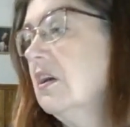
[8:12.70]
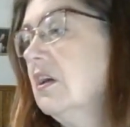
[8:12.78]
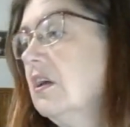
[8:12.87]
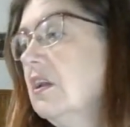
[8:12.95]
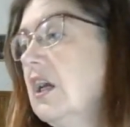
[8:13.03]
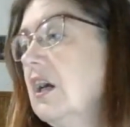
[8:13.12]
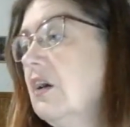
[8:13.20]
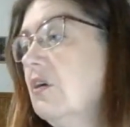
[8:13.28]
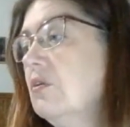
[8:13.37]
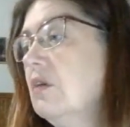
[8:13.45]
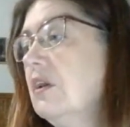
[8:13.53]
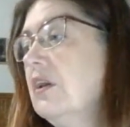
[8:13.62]

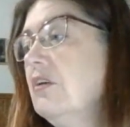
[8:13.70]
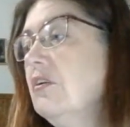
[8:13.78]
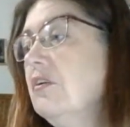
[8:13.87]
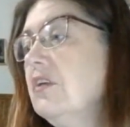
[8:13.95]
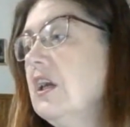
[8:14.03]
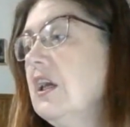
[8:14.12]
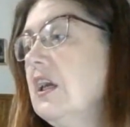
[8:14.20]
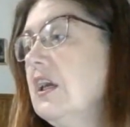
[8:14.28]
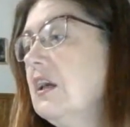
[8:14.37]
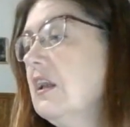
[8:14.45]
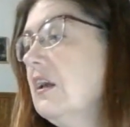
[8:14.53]
Now, another thing,